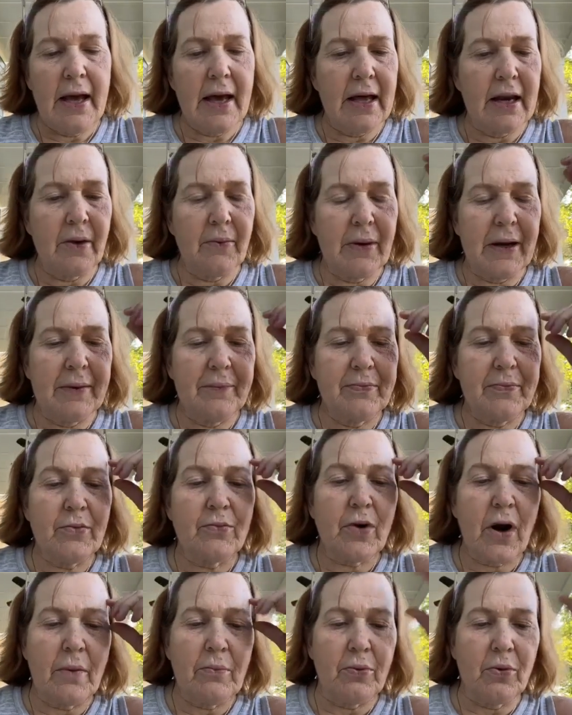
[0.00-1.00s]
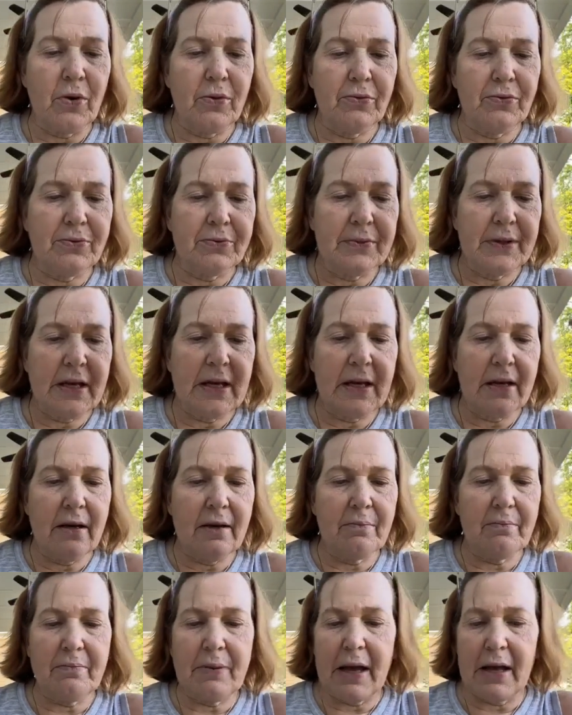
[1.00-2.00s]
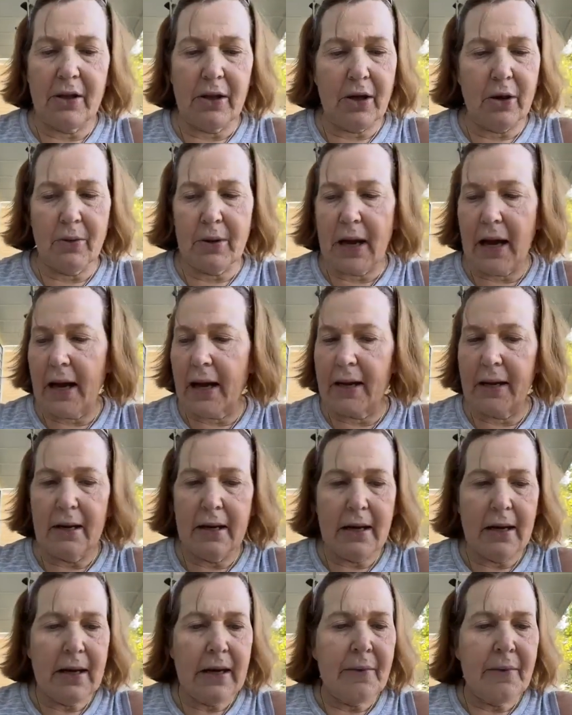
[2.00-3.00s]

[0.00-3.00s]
Anyway, Robb Wolf, he paleo guy,